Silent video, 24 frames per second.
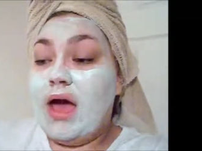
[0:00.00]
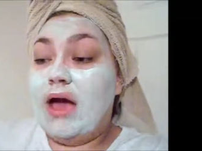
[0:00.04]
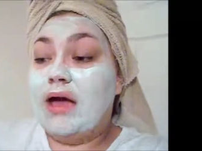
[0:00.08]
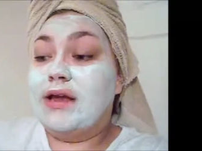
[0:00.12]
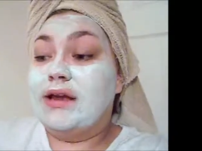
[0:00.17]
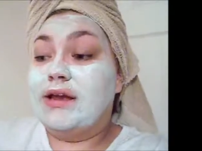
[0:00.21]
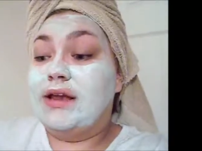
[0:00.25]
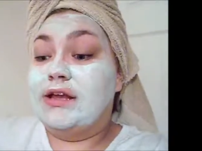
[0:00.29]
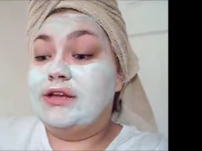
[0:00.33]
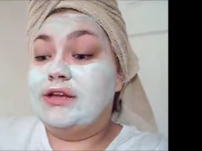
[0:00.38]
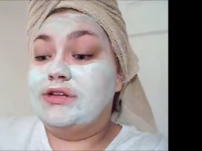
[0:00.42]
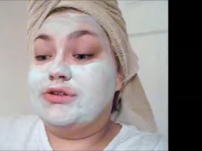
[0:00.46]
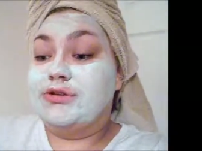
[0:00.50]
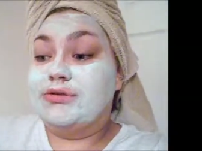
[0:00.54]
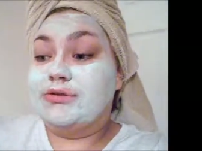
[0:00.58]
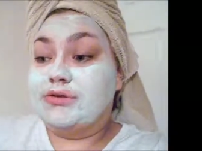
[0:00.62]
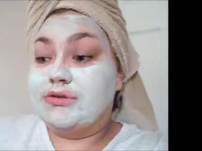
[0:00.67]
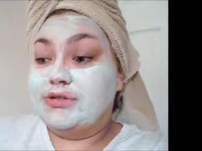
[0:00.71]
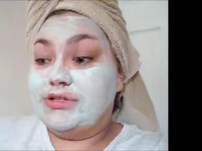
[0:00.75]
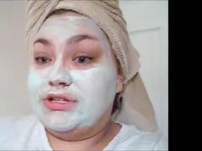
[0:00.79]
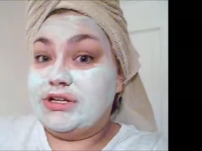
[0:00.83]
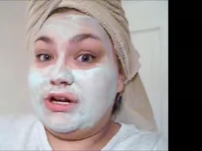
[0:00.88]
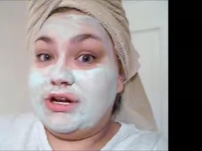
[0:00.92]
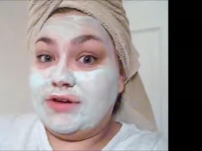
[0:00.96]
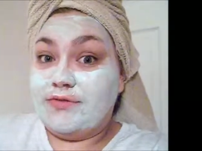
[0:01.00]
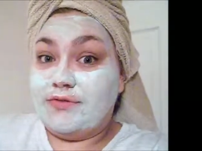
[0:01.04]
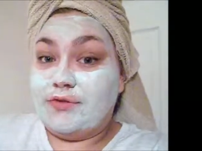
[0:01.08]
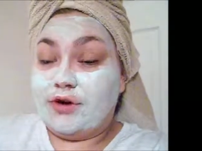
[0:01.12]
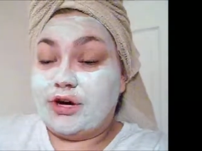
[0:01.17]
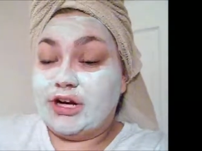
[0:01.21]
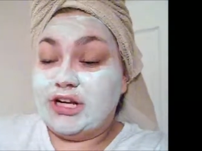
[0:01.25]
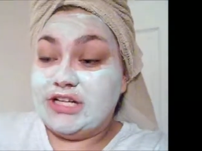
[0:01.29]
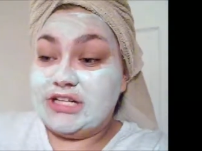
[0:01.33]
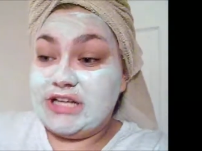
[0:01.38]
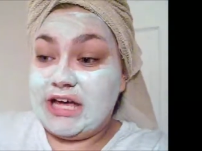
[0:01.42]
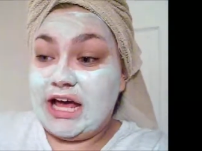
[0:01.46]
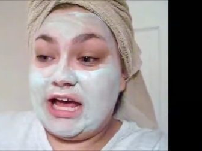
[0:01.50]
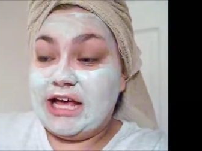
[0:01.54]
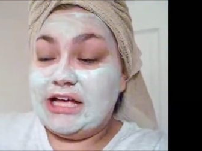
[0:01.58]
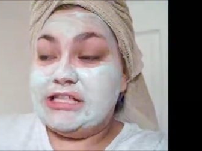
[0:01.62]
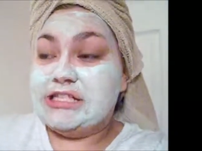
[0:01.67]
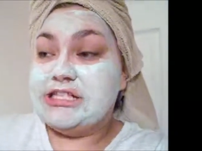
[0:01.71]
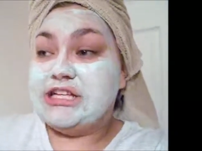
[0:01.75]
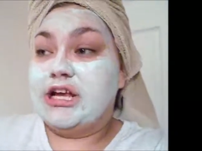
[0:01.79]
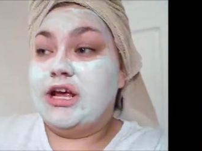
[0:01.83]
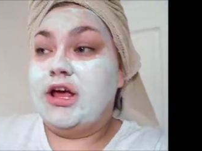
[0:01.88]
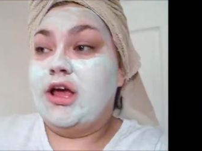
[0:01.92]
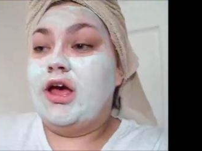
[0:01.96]
I need to study for a
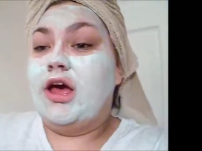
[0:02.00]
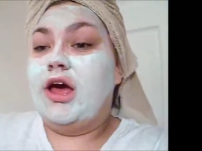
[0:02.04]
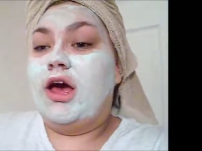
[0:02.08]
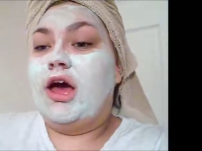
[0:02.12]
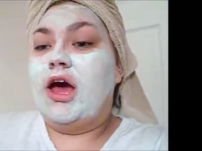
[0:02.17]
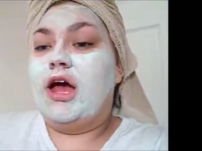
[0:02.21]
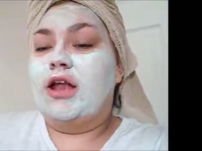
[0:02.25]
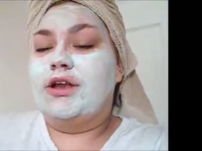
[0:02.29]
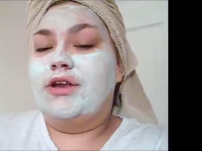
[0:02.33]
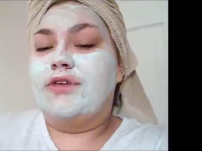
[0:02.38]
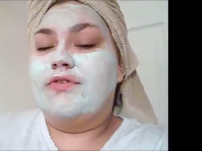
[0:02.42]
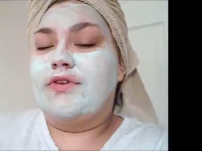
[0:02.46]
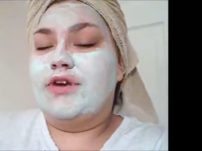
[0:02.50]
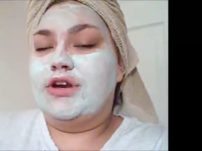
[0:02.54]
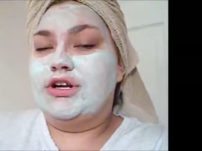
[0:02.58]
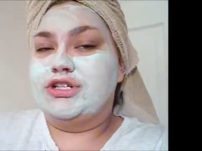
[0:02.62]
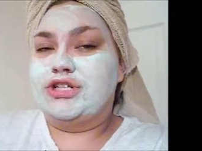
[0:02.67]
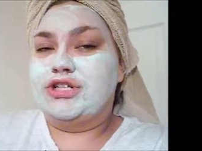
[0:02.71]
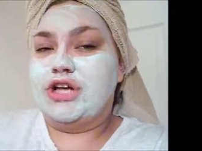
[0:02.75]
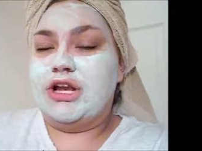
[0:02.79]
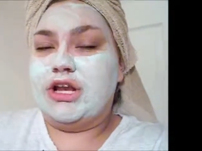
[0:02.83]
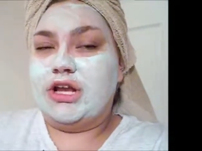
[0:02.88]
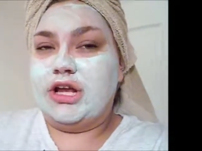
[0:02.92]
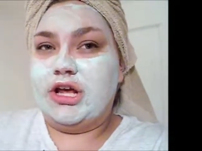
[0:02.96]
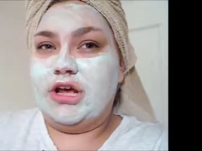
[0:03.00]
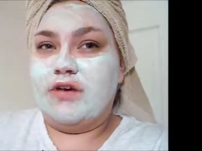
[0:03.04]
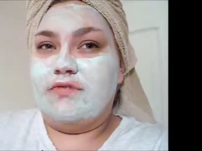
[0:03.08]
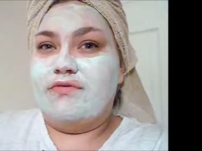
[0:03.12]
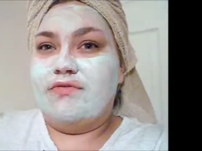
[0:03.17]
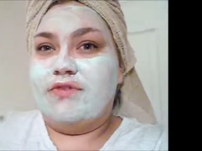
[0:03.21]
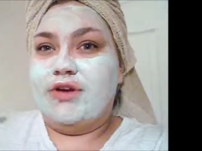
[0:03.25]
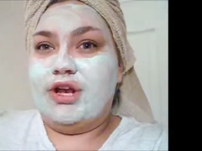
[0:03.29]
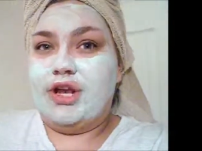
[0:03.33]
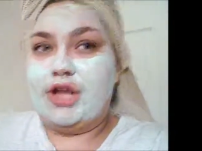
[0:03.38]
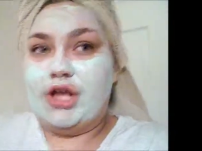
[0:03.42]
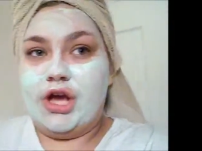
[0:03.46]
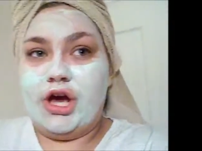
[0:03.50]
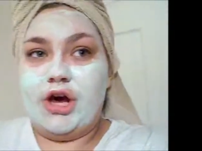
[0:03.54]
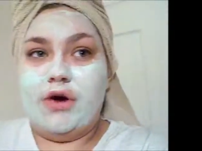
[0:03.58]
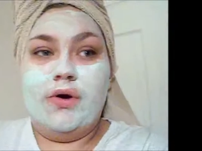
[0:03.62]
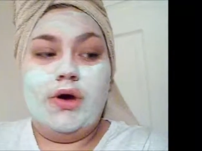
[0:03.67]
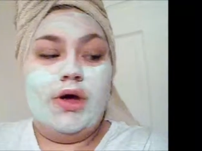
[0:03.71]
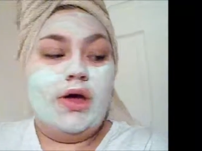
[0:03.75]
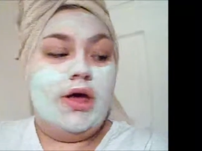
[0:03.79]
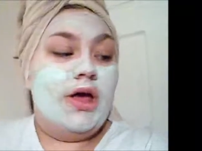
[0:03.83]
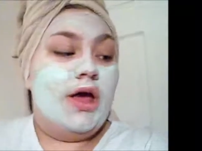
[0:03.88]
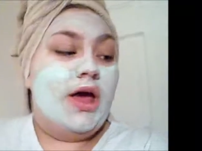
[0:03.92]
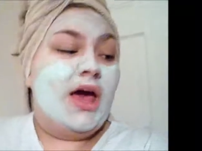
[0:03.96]
test, I need to finish editing a video,
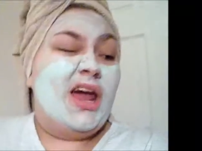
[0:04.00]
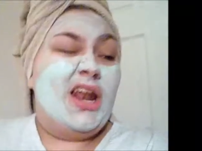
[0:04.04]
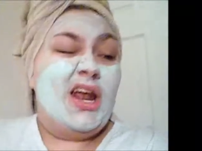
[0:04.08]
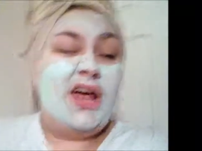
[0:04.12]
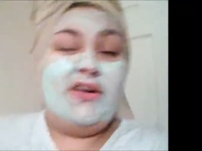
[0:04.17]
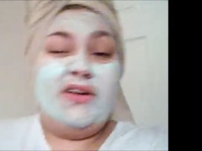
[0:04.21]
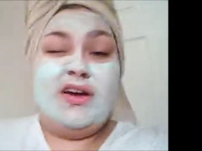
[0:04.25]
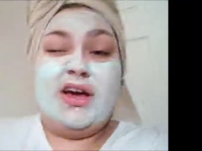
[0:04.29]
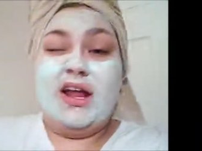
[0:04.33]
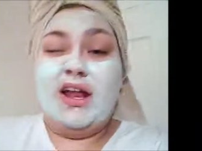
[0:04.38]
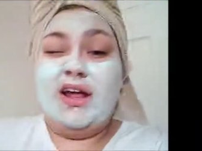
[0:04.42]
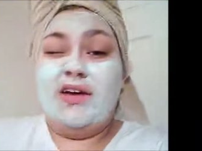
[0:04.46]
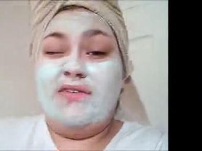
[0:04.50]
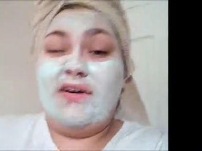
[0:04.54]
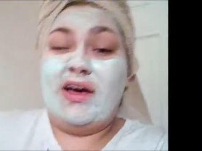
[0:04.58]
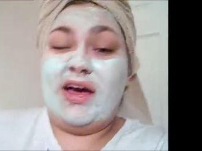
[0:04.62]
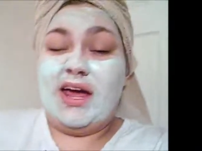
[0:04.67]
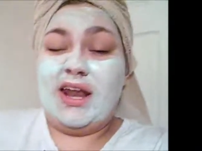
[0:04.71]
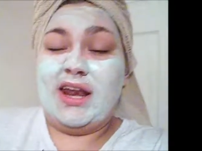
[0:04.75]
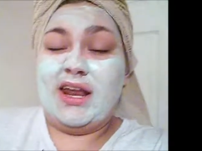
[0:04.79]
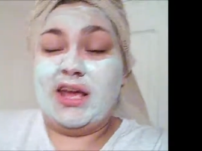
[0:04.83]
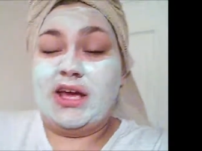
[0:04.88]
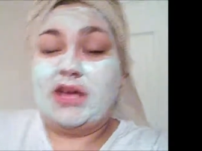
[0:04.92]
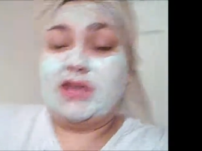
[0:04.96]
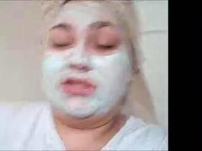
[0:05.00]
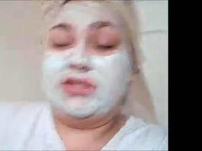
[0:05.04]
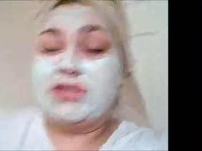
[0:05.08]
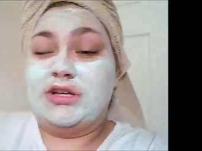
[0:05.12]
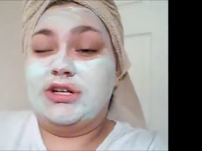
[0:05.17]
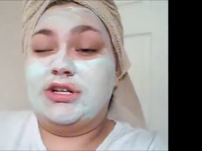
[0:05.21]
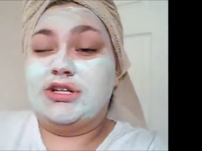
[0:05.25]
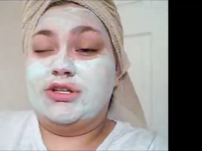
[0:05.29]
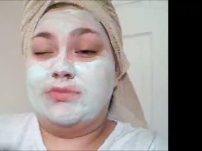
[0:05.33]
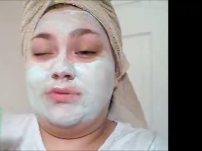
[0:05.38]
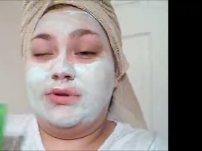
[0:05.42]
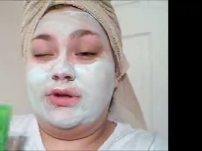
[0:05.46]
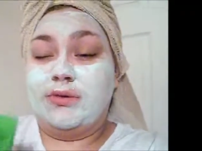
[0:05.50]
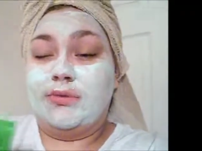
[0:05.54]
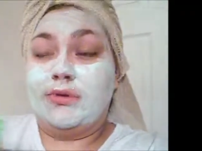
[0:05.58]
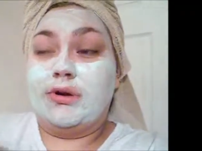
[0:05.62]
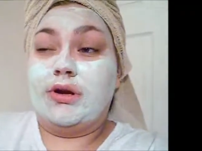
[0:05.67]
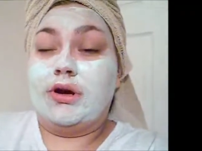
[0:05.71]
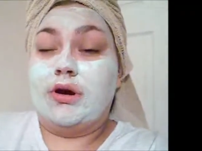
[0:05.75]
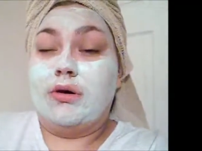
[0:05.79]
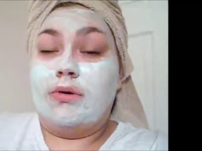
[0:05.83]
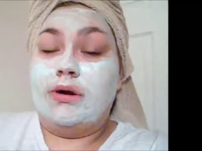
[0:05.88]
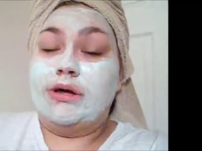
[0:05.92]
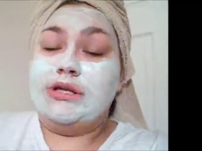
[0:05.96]
and I kind of have a headache, so I just really want
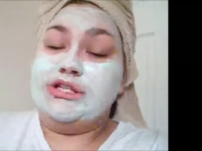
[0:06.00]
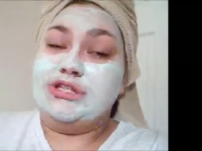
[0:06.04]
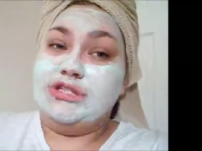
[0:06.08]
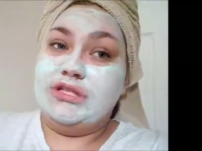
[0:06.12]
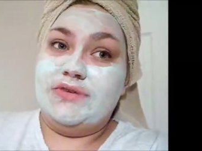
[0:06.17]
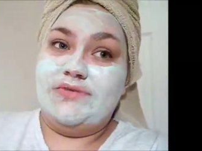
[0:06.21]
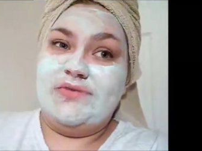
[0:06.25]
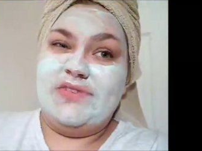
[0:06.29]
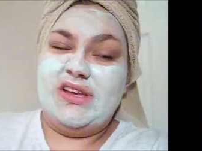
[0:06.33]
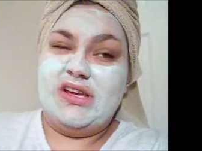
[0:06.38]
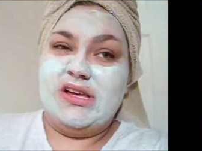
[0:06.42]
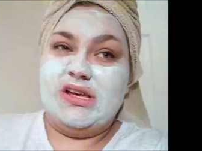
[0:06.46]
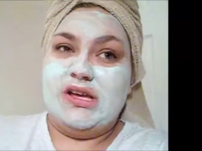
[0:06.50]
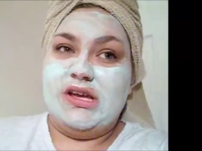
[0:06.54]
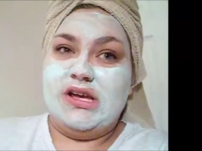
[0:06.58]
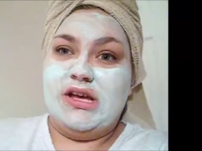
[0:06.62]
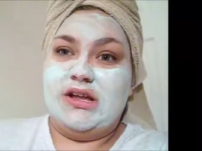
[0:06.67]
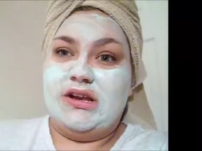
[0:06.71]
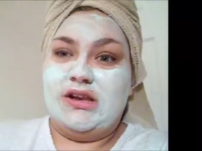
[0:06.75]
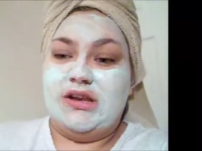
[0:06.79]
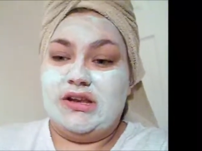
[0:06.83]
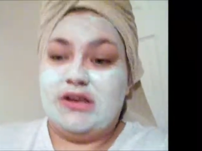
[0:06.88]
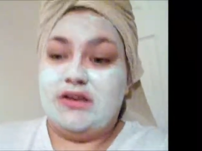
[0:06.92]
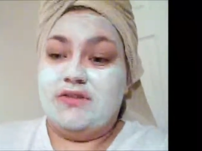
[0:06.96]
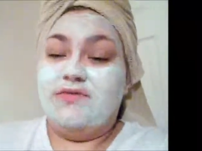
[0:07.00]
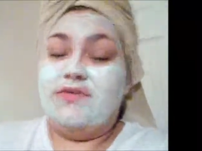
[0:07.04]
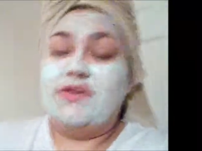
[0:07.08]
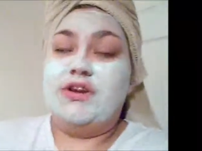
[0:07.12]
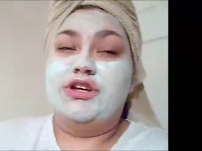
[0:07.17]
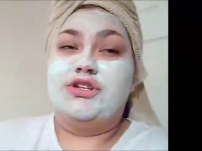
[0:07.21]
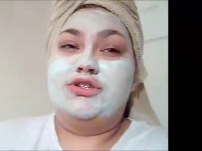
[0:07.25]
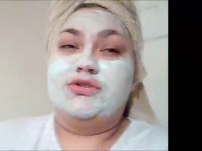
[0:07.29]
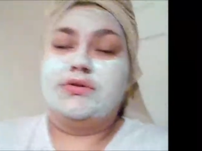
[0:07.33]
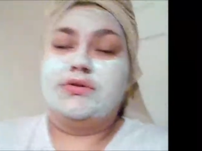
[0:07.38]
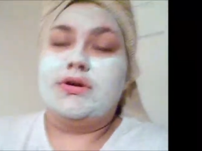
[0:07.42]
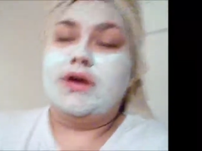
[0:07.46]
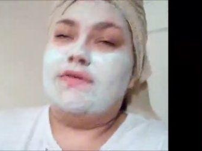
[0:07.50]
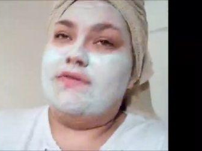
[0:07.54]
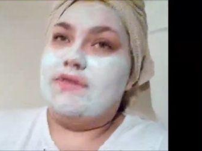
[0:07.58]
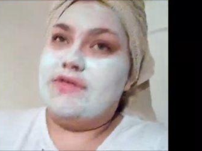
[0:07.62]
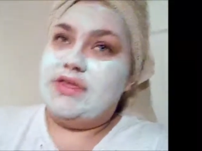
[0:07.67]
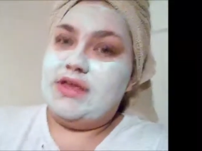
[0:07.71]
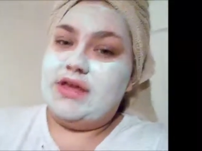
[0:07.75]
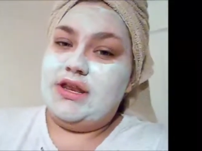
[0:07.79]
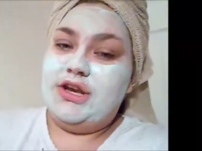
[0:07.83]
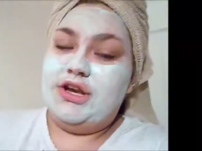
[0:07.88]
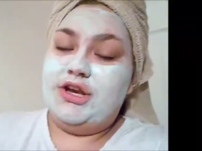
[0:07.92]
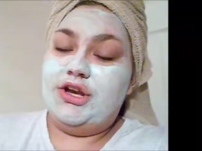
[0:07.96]
to go watch TV and finish doing
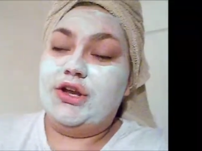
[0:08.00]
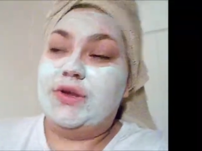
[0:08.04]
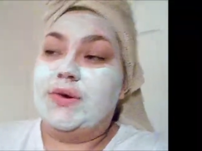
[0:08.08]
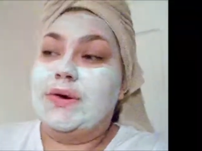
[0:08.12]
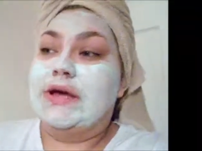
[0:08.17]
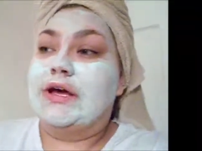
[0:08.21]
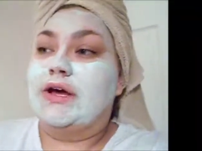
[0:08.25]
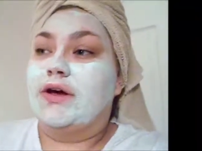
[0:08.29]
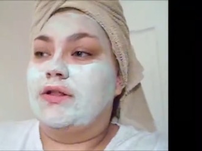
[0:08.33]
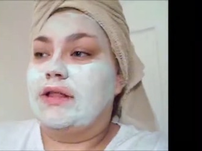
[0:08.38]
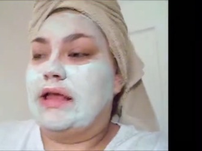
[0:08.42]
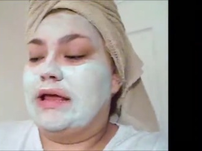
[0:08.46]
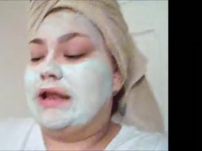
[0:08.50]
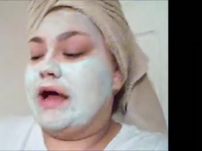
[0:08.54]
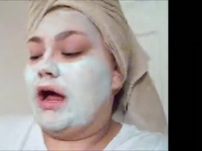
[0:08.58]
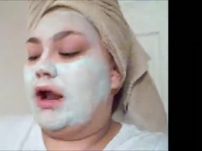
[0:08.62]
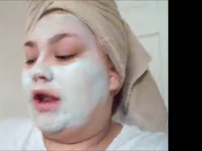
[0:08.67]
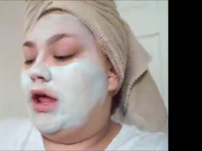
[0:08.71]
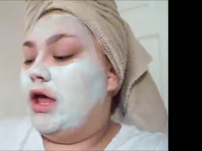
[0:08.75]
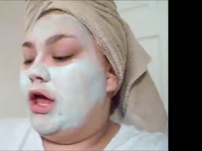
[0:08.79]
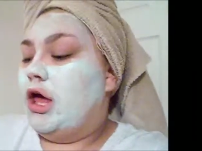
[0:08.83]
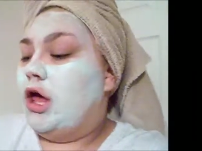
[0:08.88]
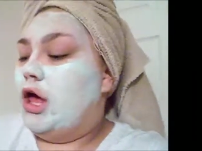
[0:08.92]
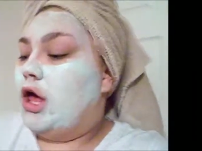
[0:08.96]
everything I need to do and go lay down.